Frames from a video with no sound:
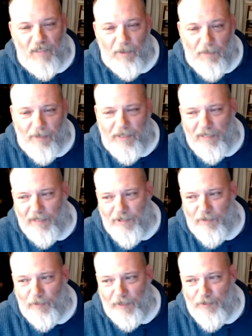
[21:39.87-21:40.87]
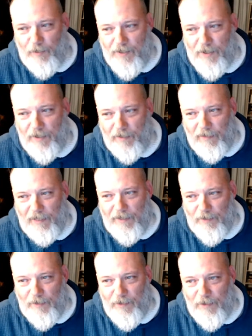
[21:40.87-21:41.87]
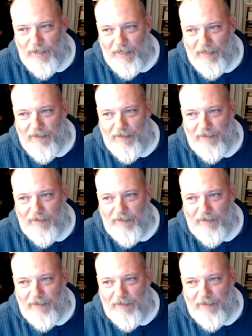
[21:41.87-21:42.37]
Maybe you need a switch, Wilson. That's what you need.